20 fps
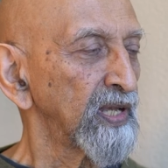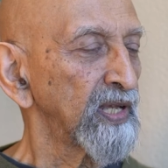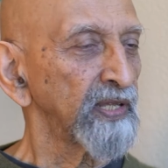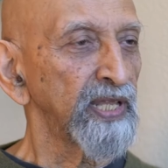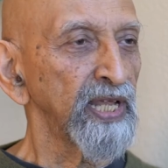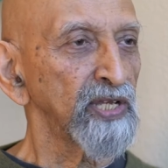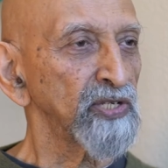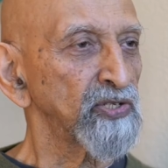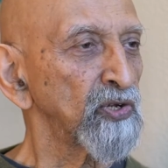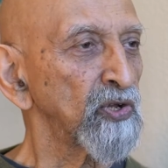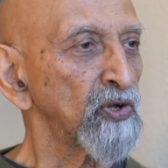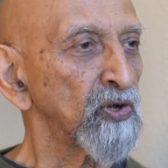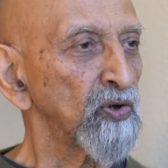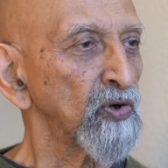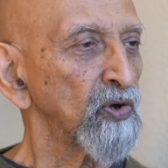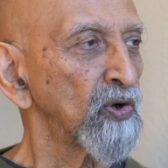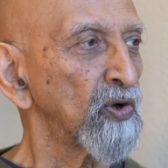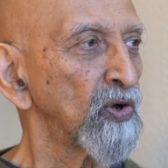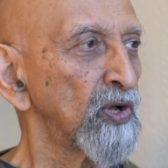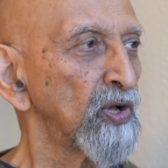There is
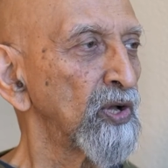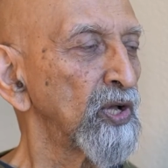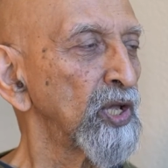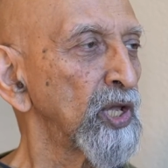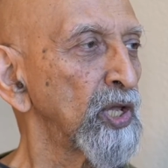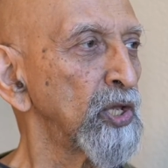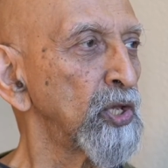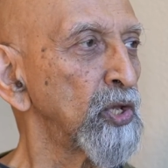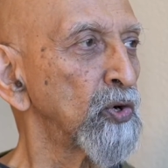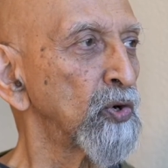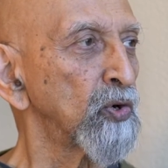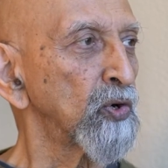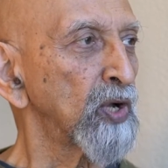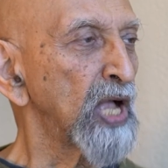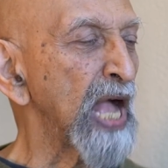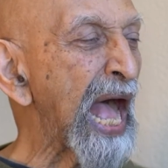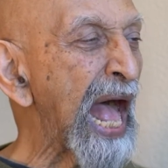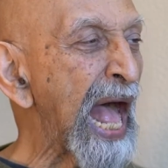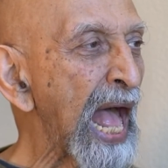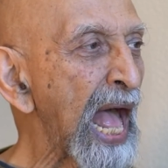no
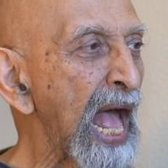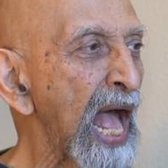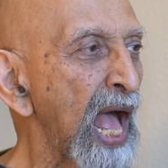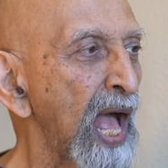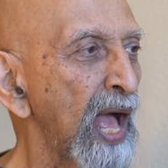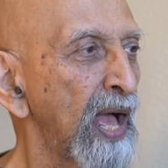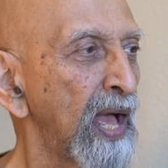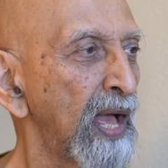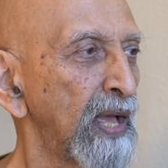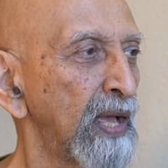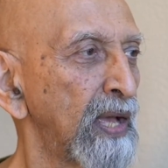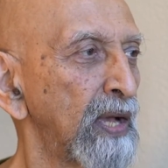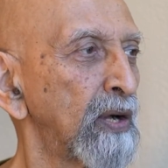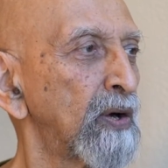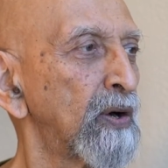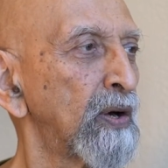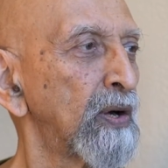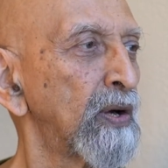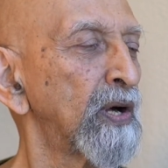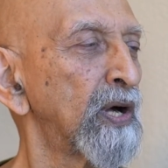yoga
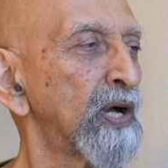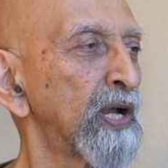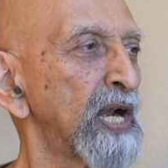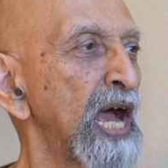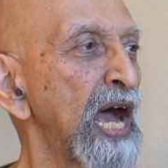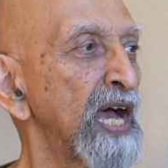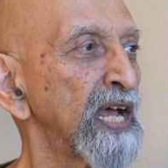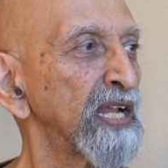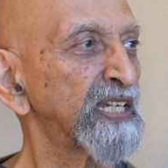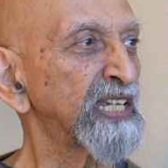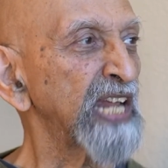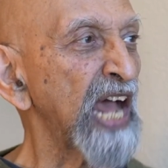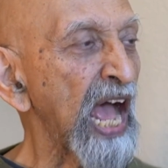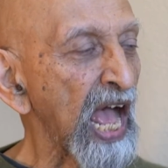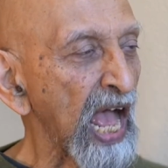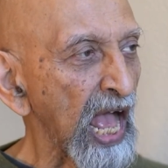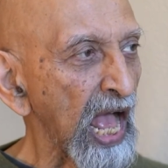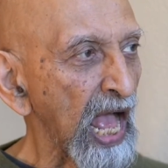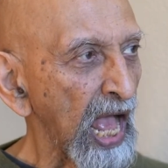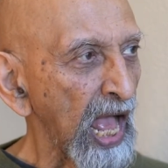or
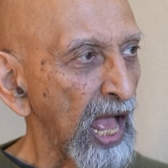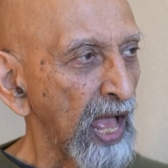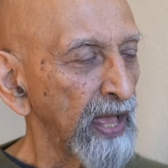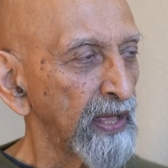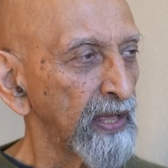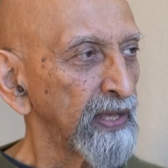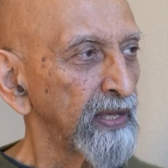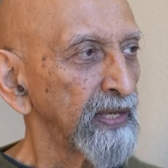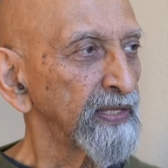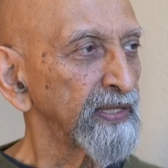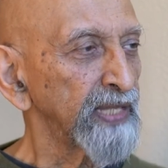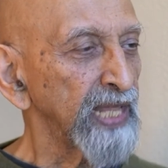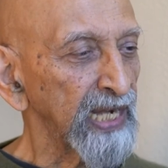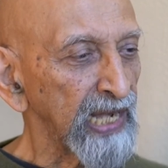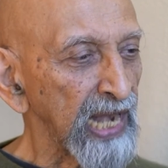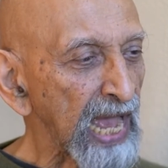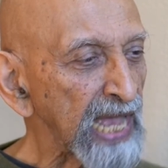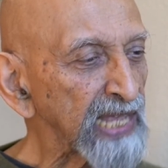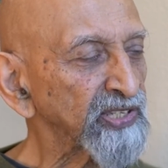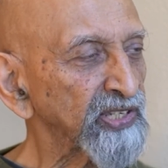hatha. That
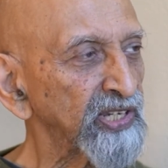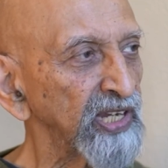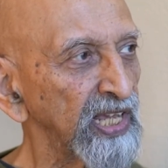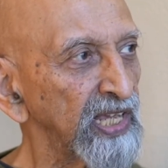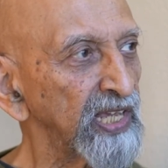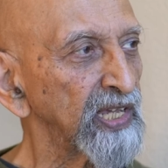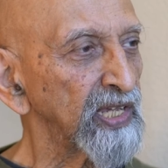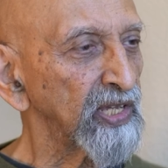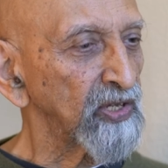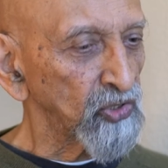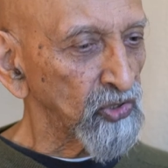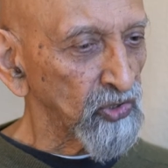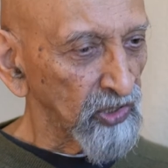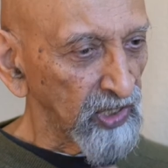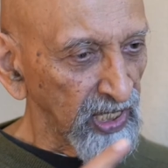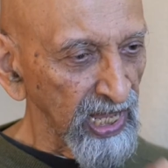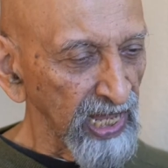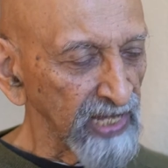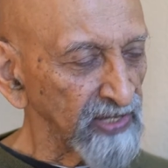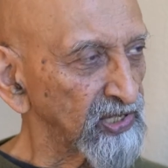last A, you
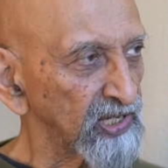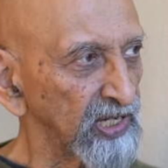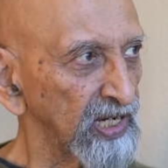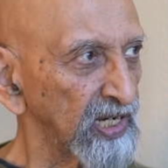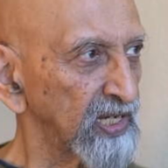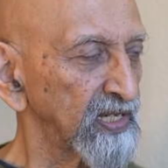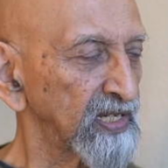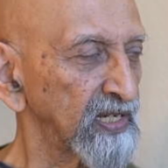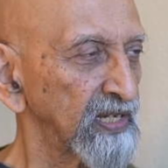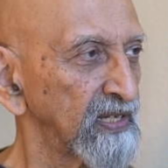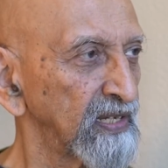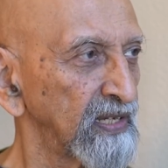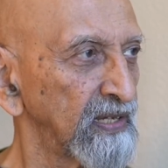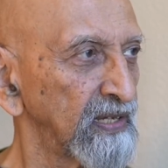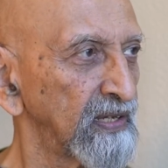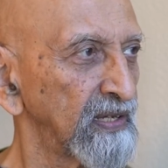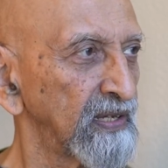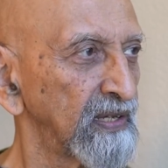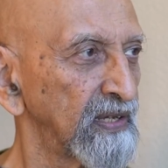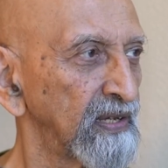should cancel it.
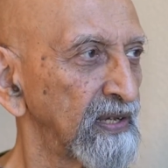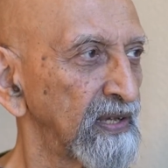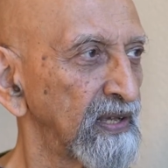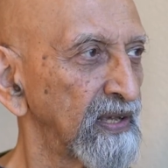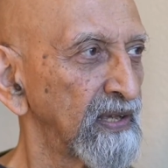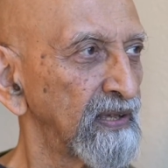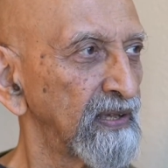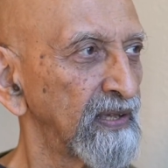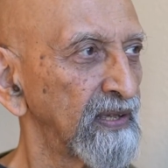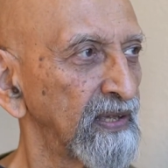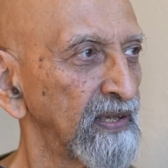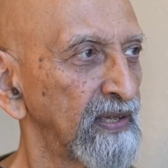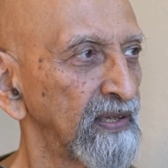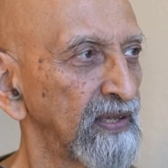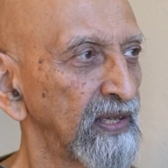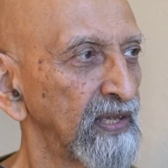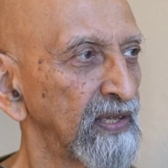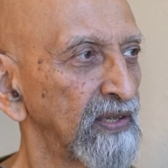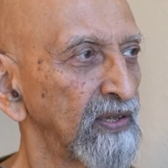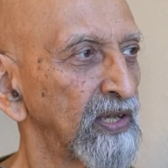All right. I'll see
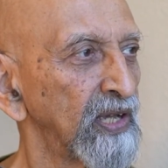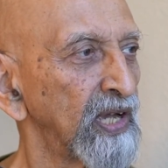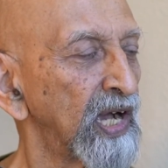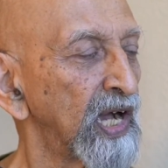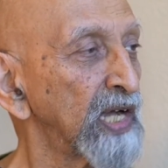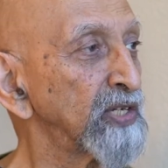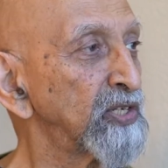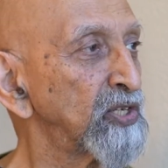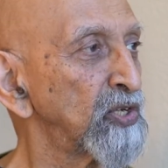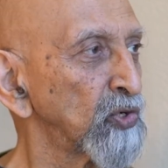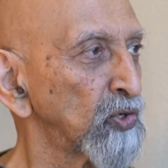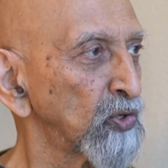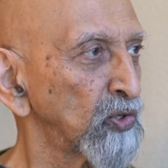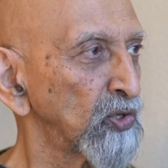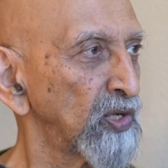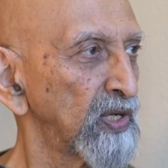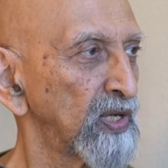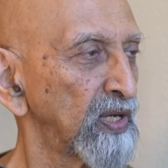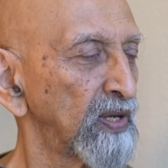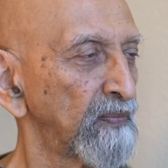if our sponsors will
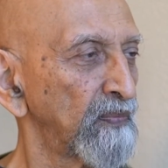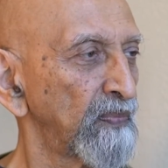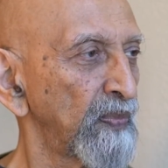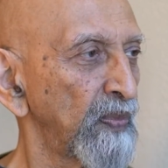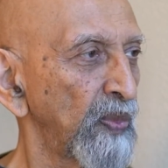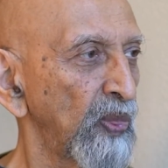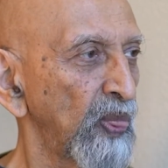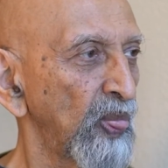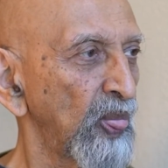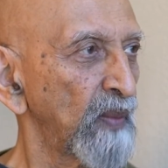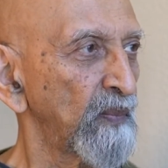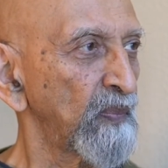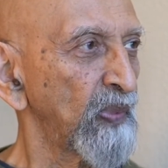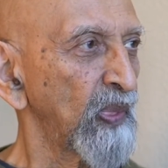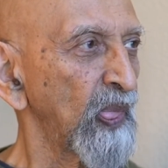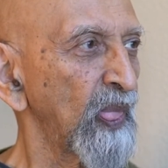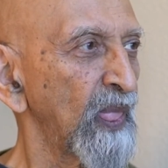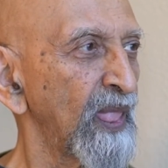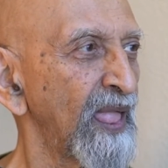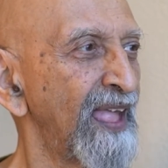let us cancel the
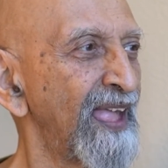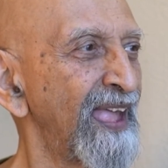A.